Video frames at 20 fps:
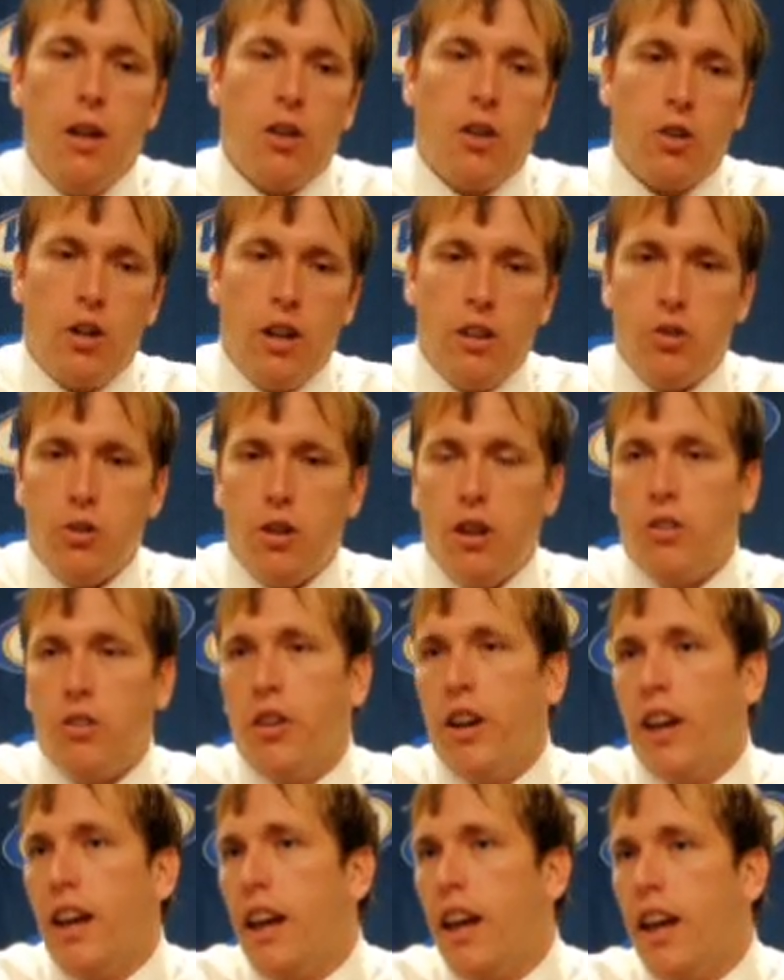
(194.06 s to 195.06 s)
Chris
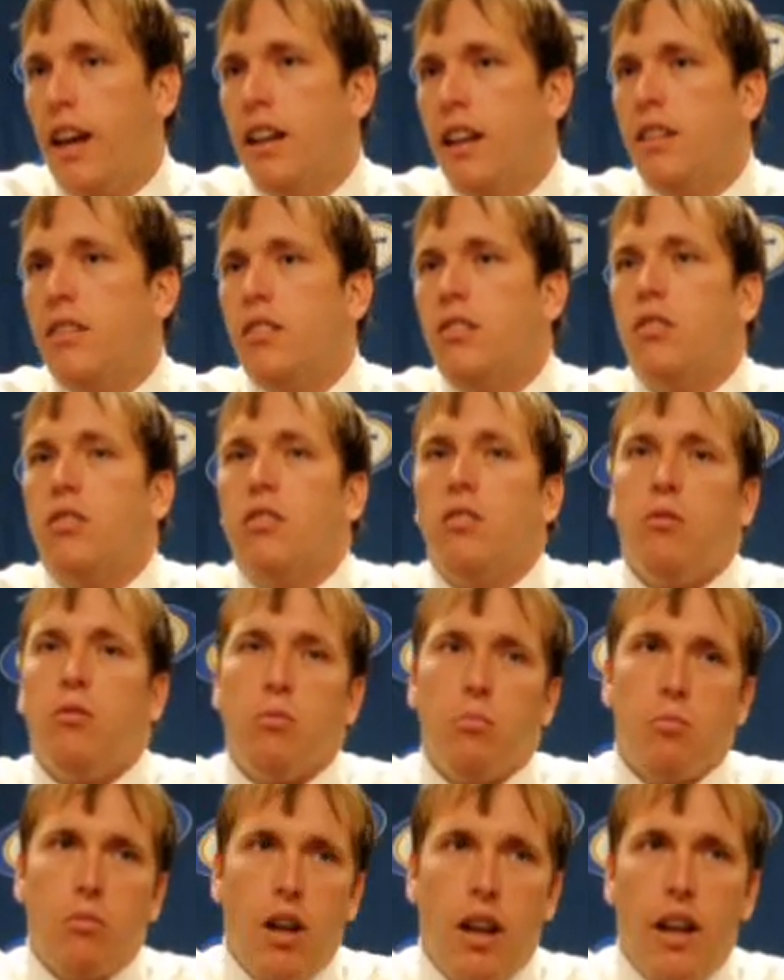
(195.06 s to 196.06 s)
Rodriguez,
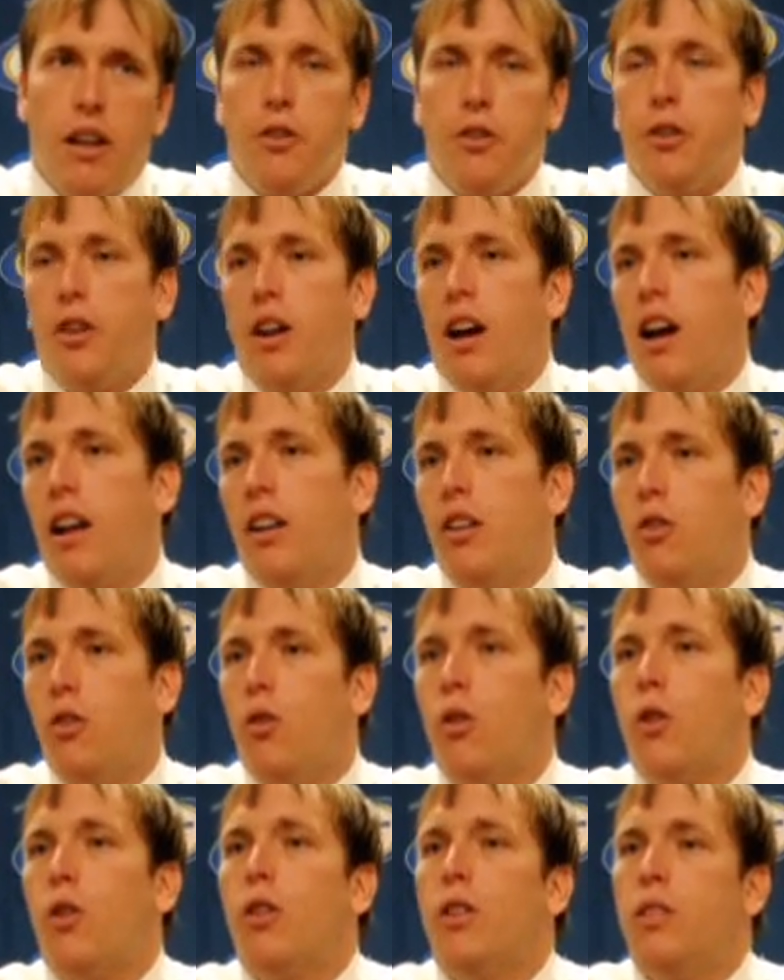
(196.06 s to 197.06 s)
Andrew
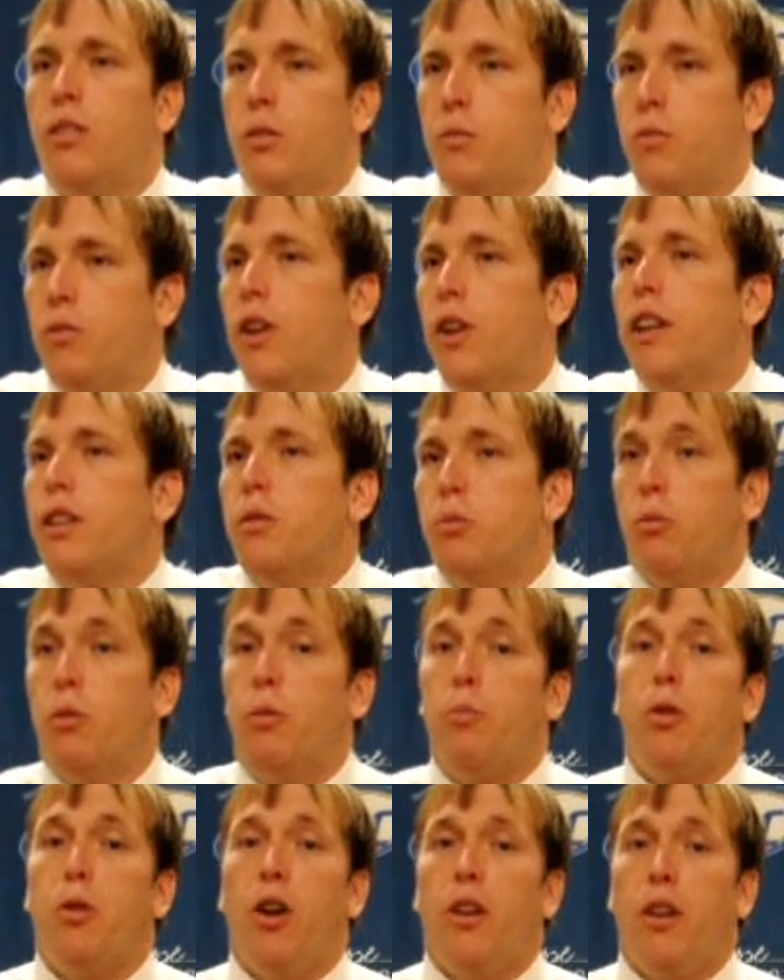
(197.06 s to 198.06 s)
Gondor, and some freshmen
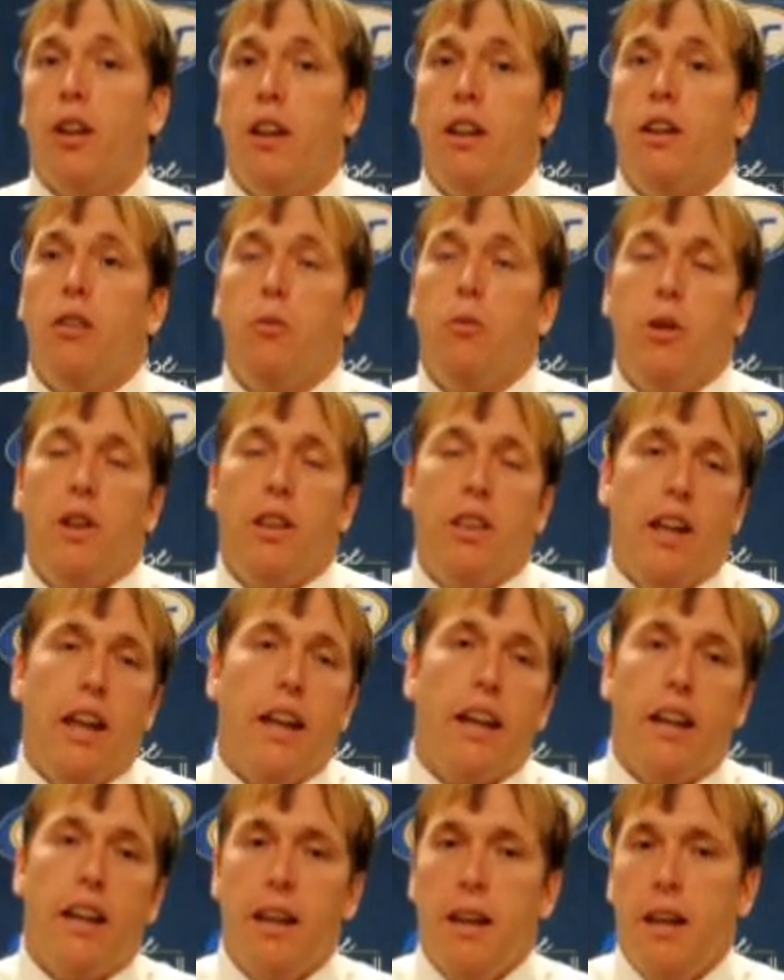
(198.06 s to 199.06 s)
we brought in that we
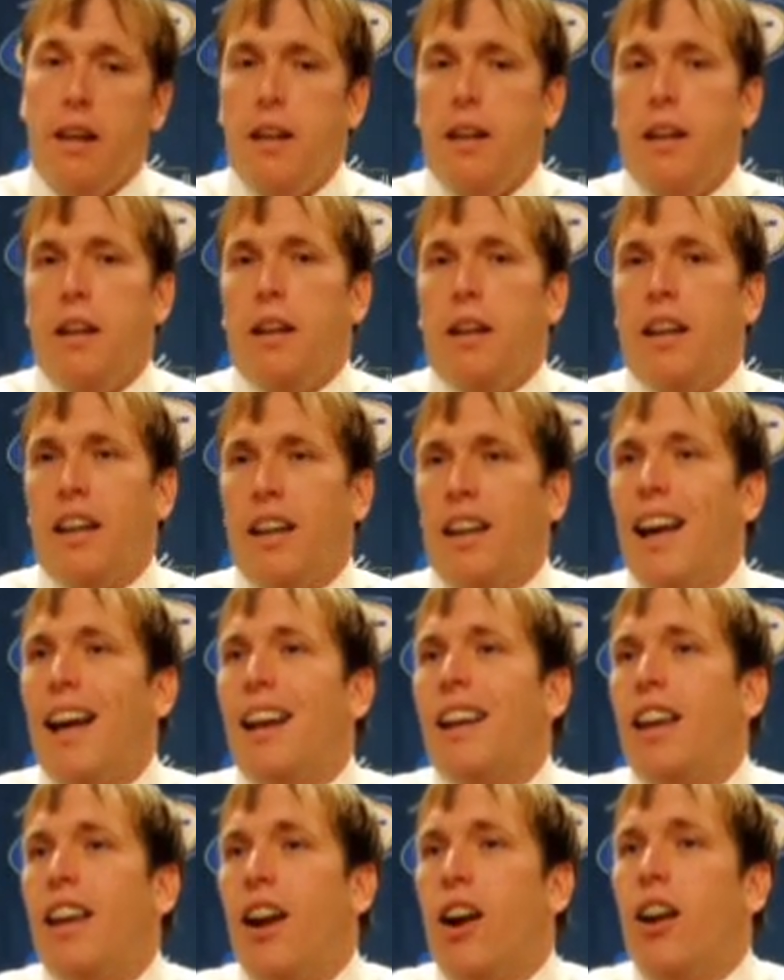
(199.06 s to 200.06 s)
think can
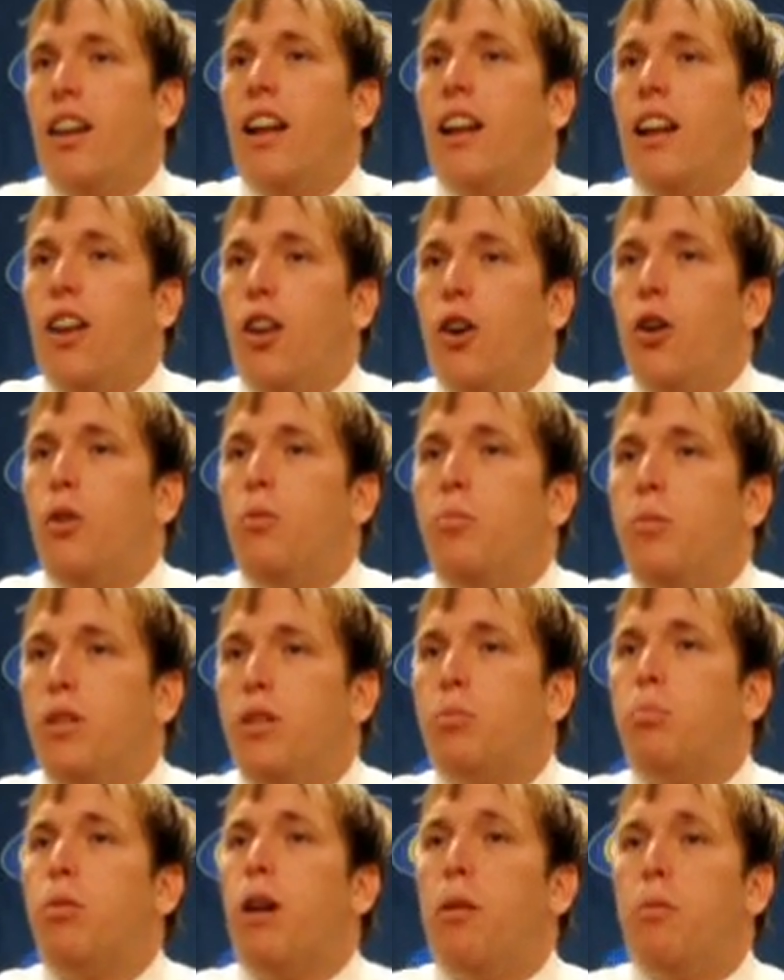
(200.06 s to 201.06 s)
kind of carry that load. But
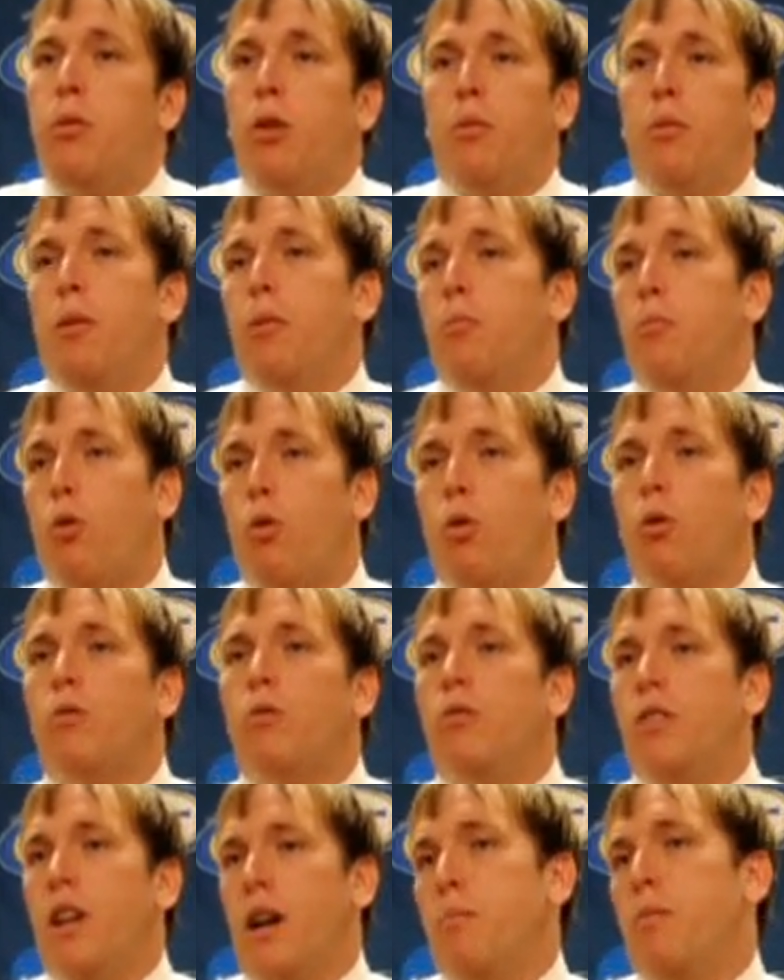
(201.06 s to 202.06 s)
it's probably going to be more
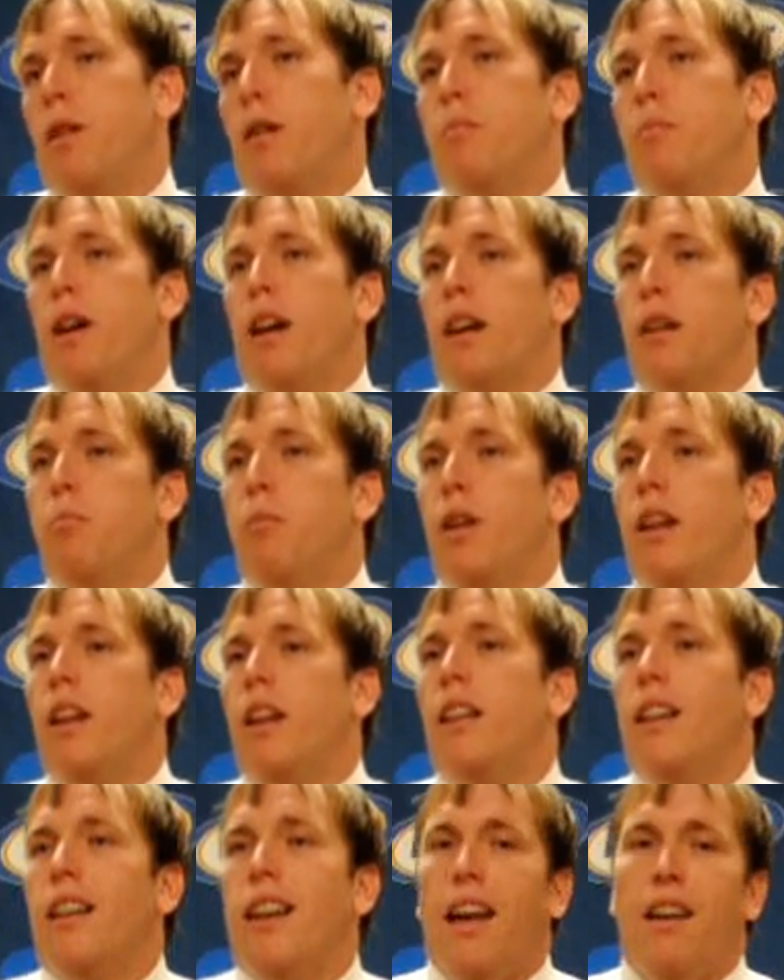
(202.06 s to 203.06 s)
tailback by committee
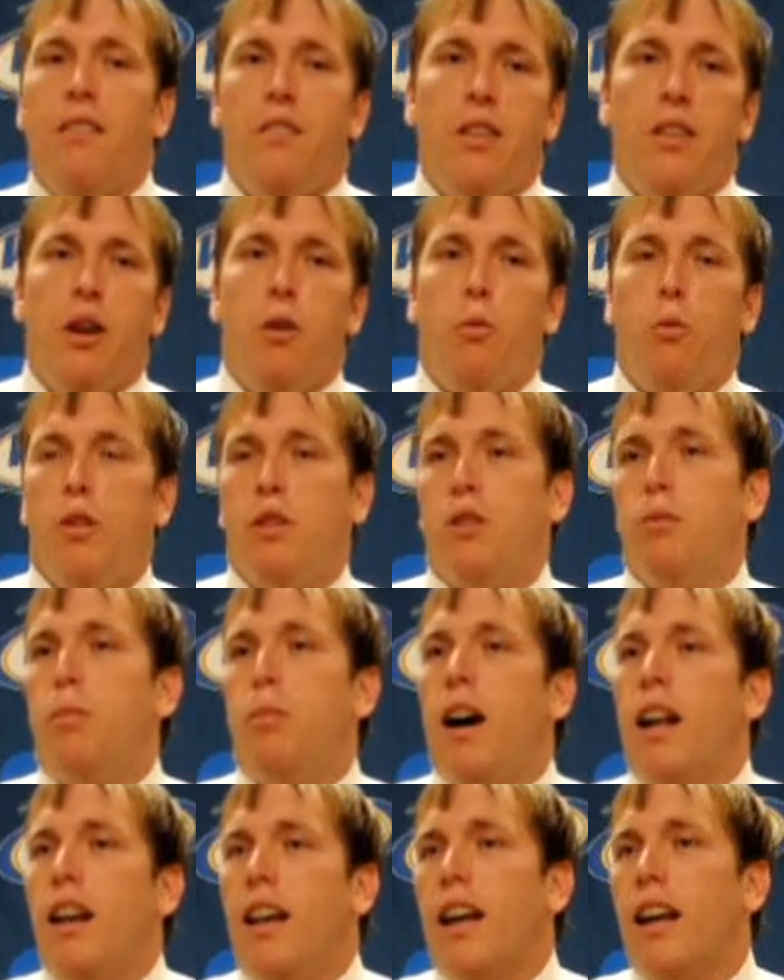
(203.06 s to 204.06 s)
than having that one
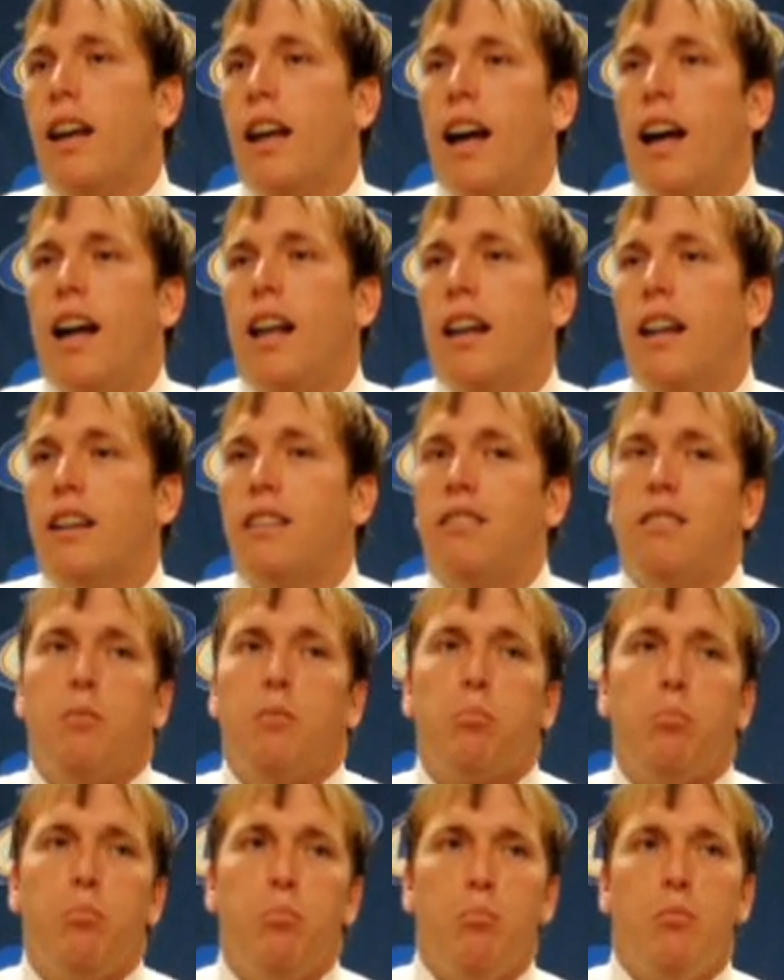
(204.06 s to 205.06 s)
spotlight guy like
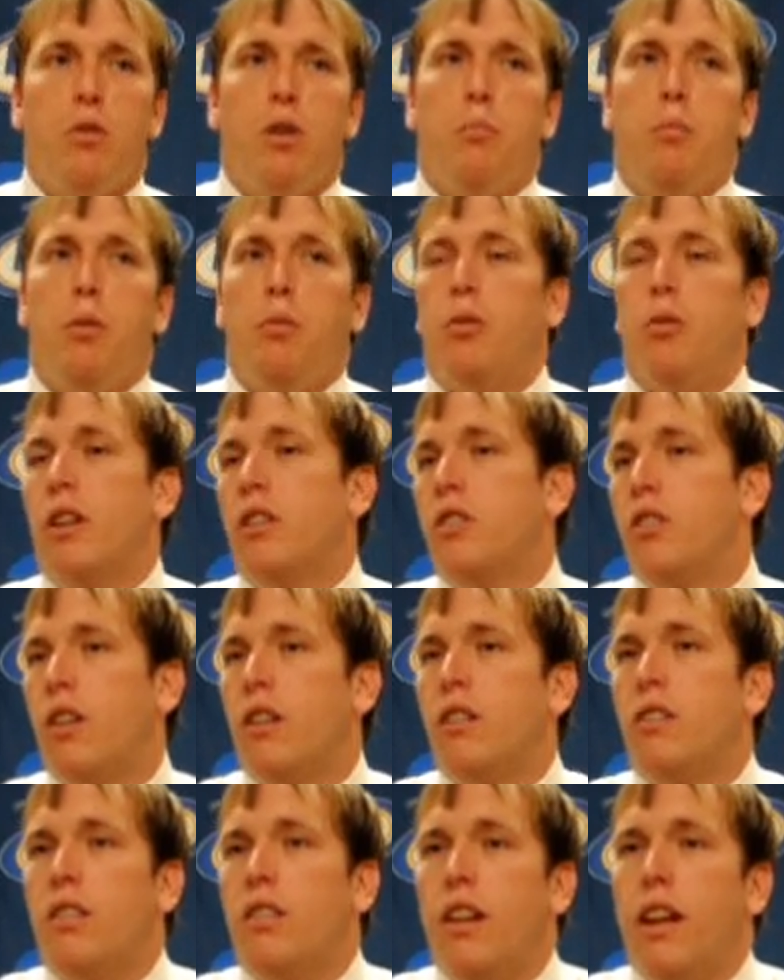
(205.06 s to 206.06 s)
some people like
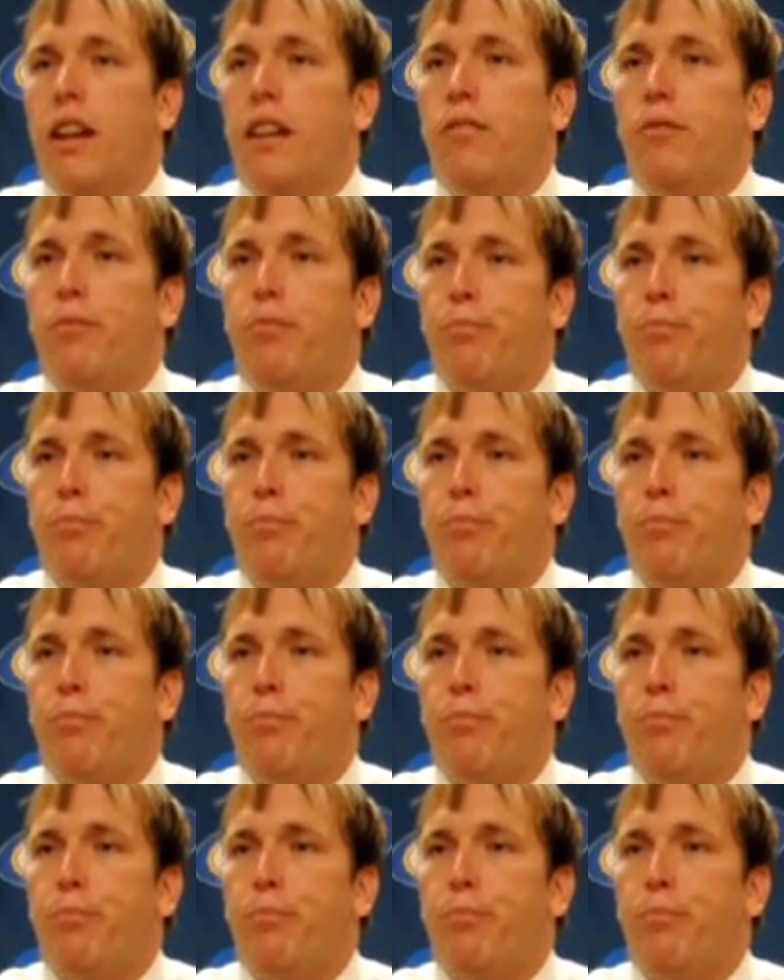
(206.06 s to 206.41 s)
Charleston have.